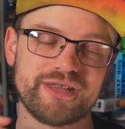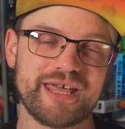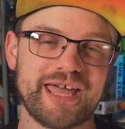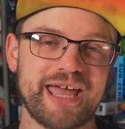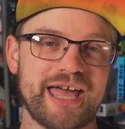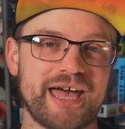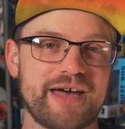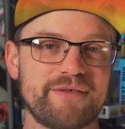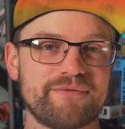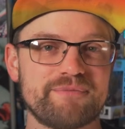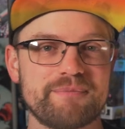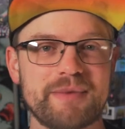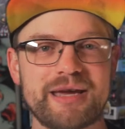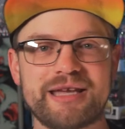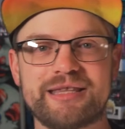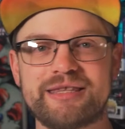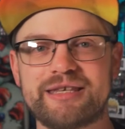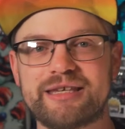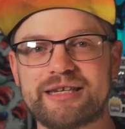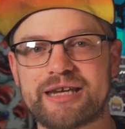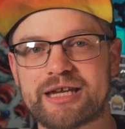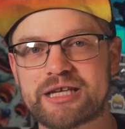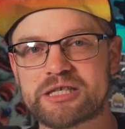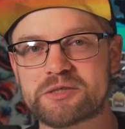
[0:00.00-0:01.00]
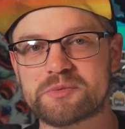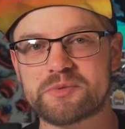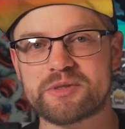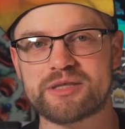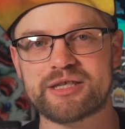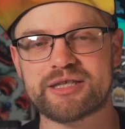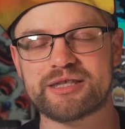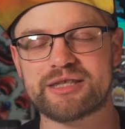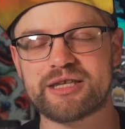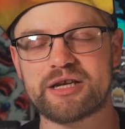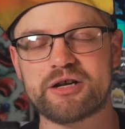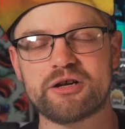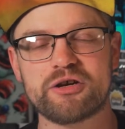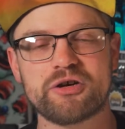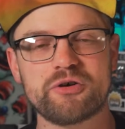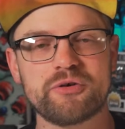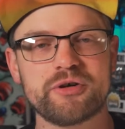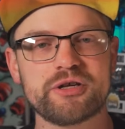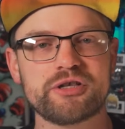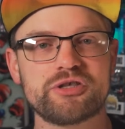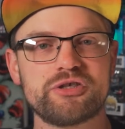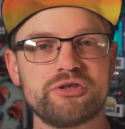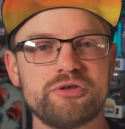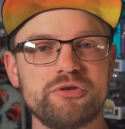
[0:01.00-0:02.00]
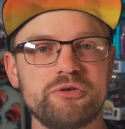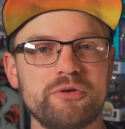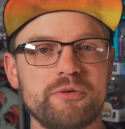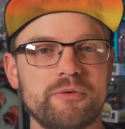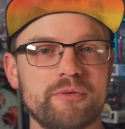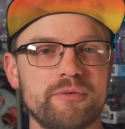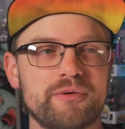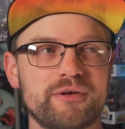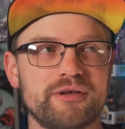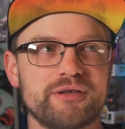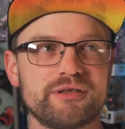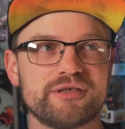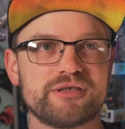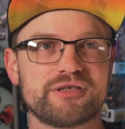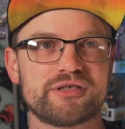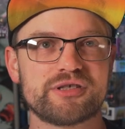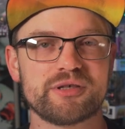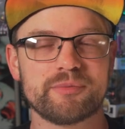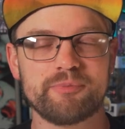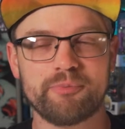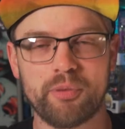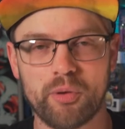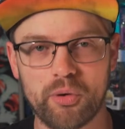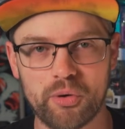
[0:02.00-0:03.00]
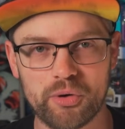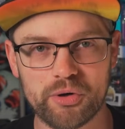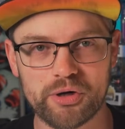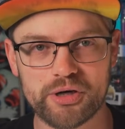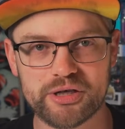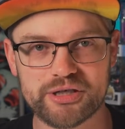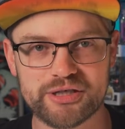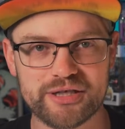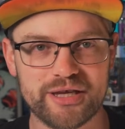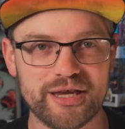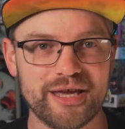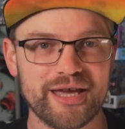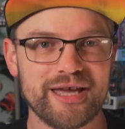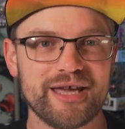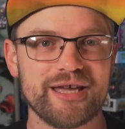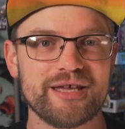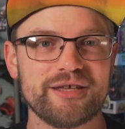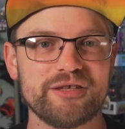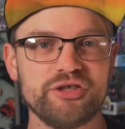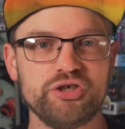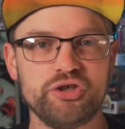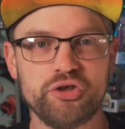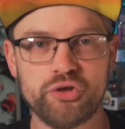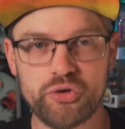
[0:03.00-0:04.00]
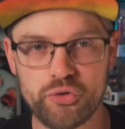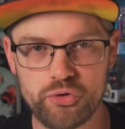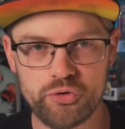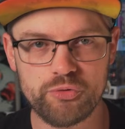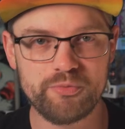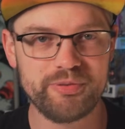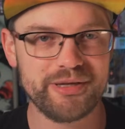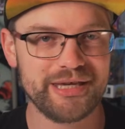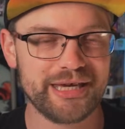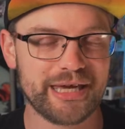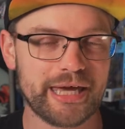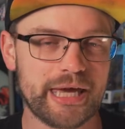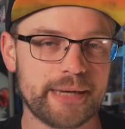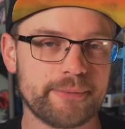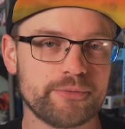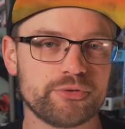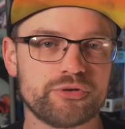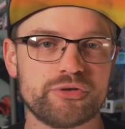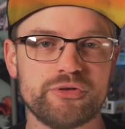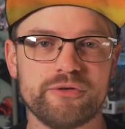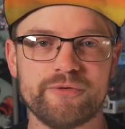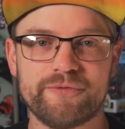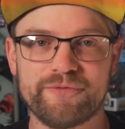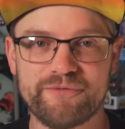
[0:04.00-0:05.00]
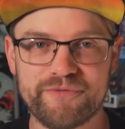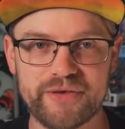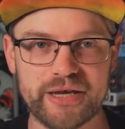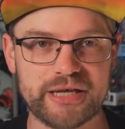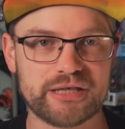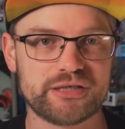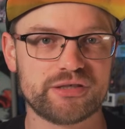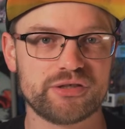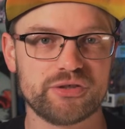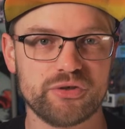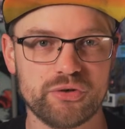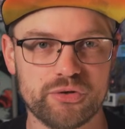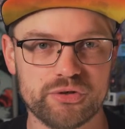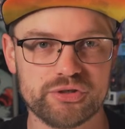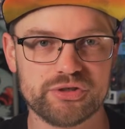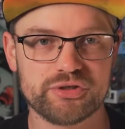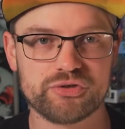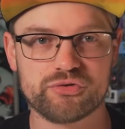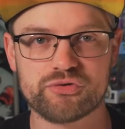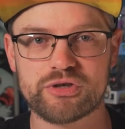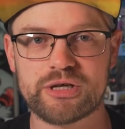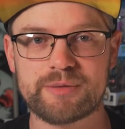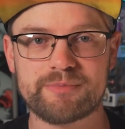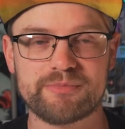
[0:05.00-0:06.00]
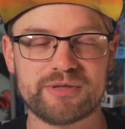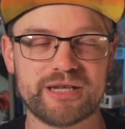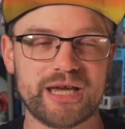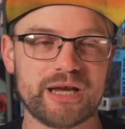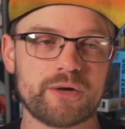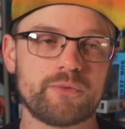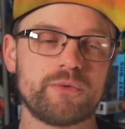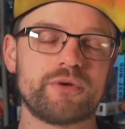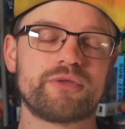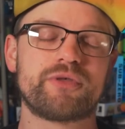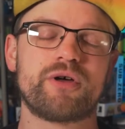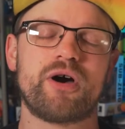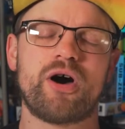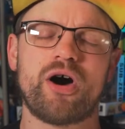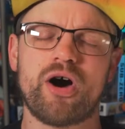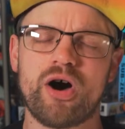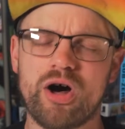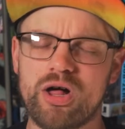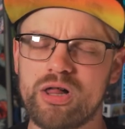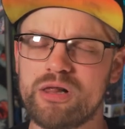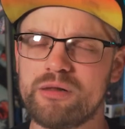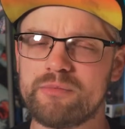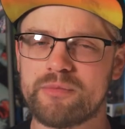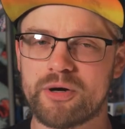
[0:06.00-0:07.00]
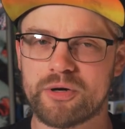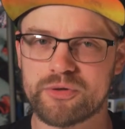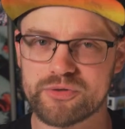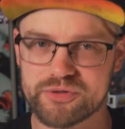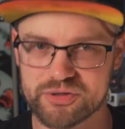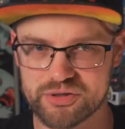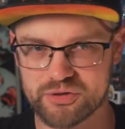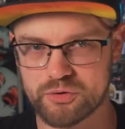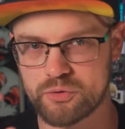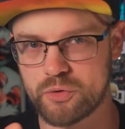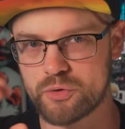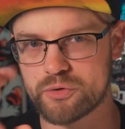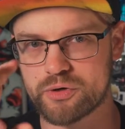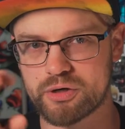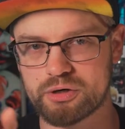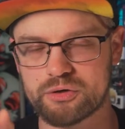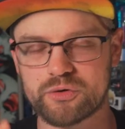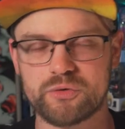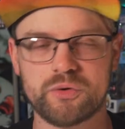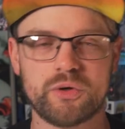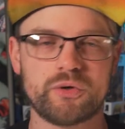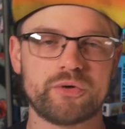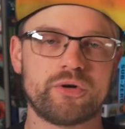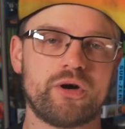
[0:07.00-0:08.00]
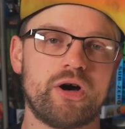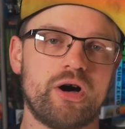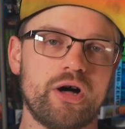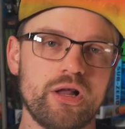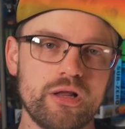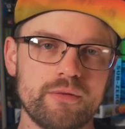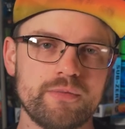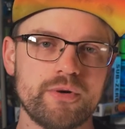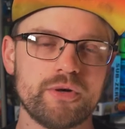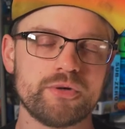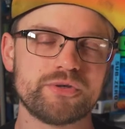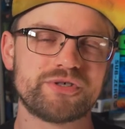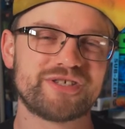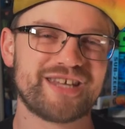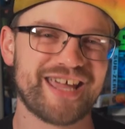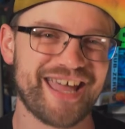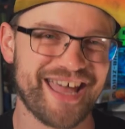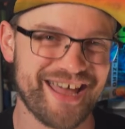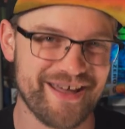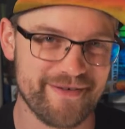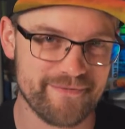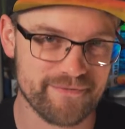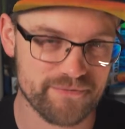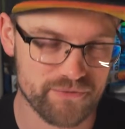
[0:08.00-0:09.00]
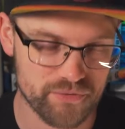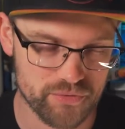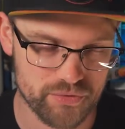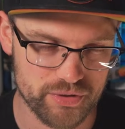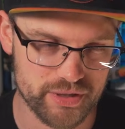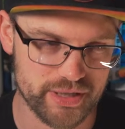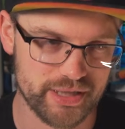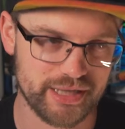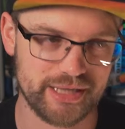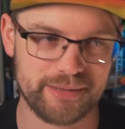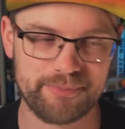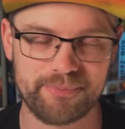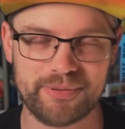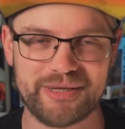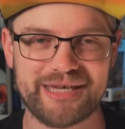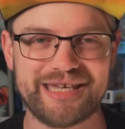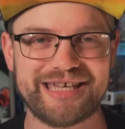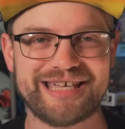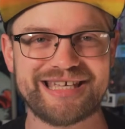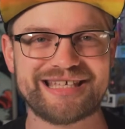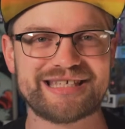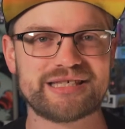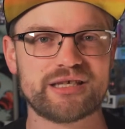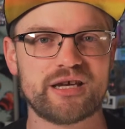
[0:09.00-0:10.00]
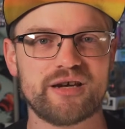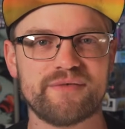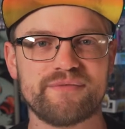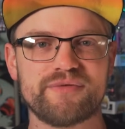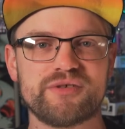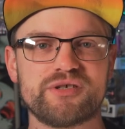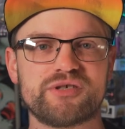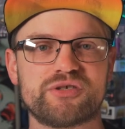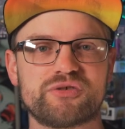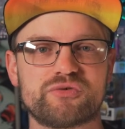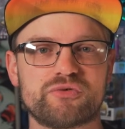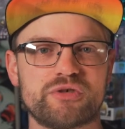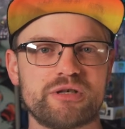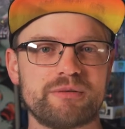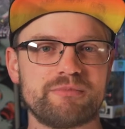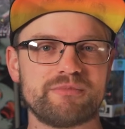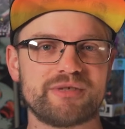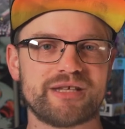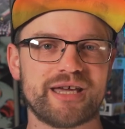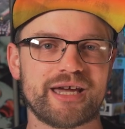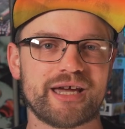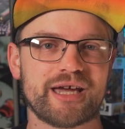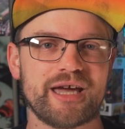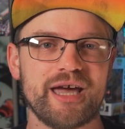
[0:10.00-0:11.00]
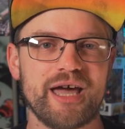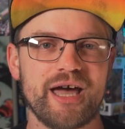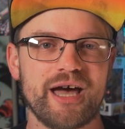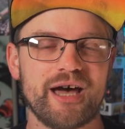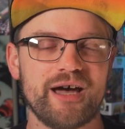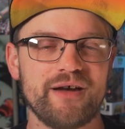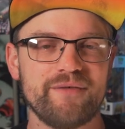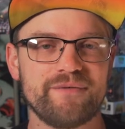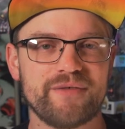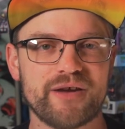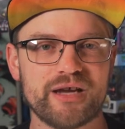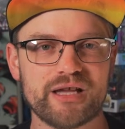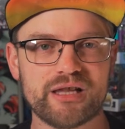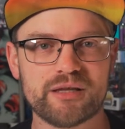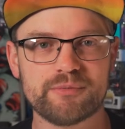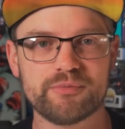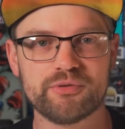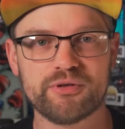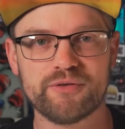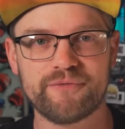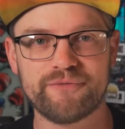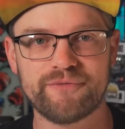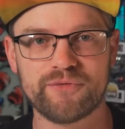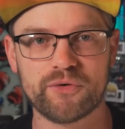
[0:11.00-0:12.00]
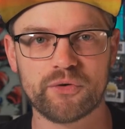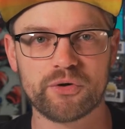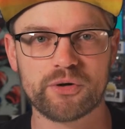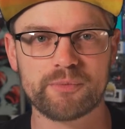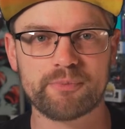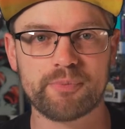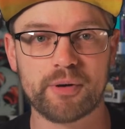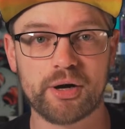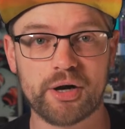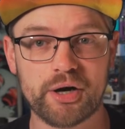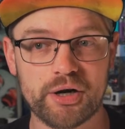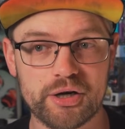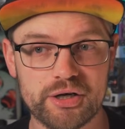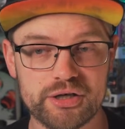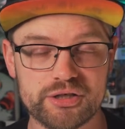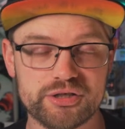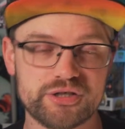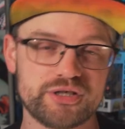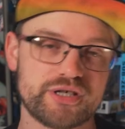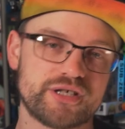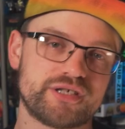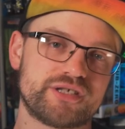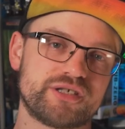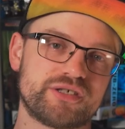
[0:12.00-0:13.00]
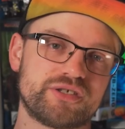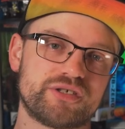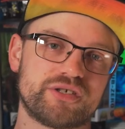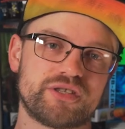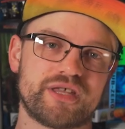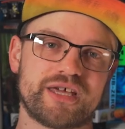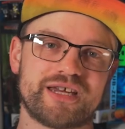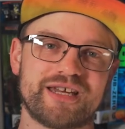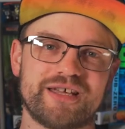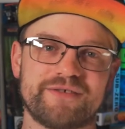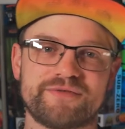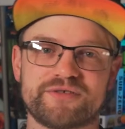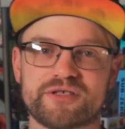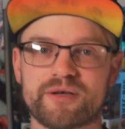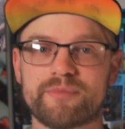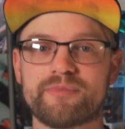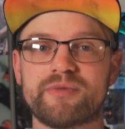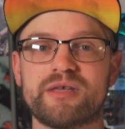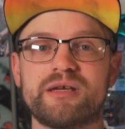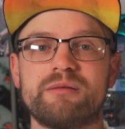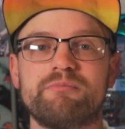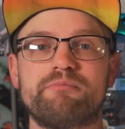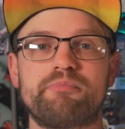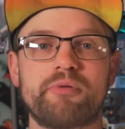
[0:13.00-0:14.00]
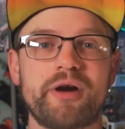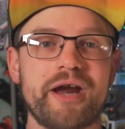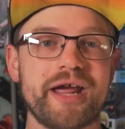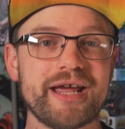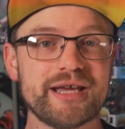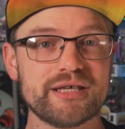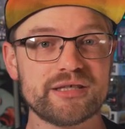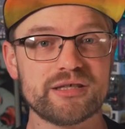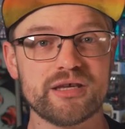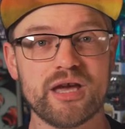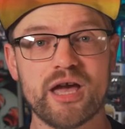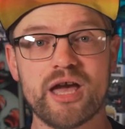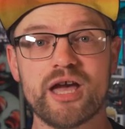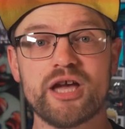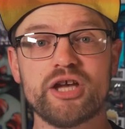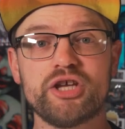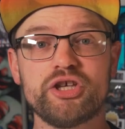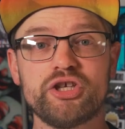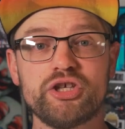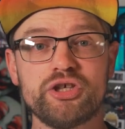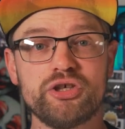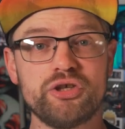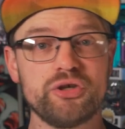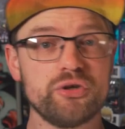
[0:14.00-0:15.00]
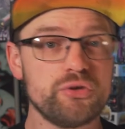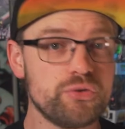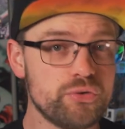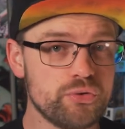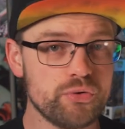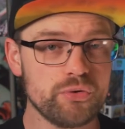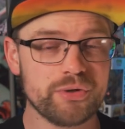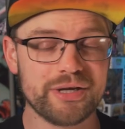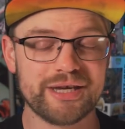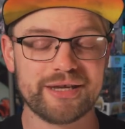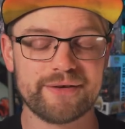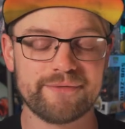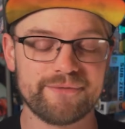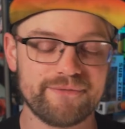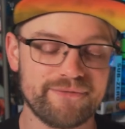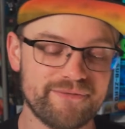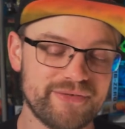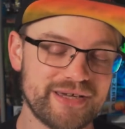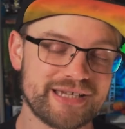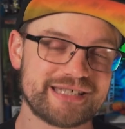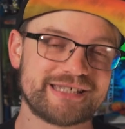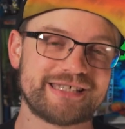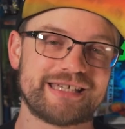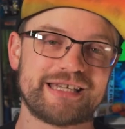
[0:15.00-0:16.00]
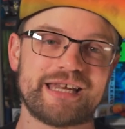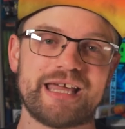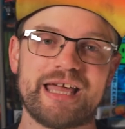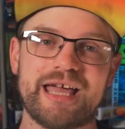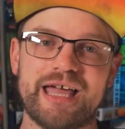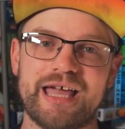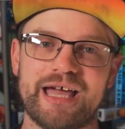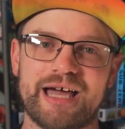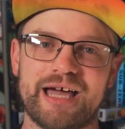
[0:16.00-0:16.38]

They have made the announcement that they're going to support you being able to fix your Stream Deck with almost, quote unquote, almost every piece of the Stream Deck available for purchase, so that if something breaks, you can fix it.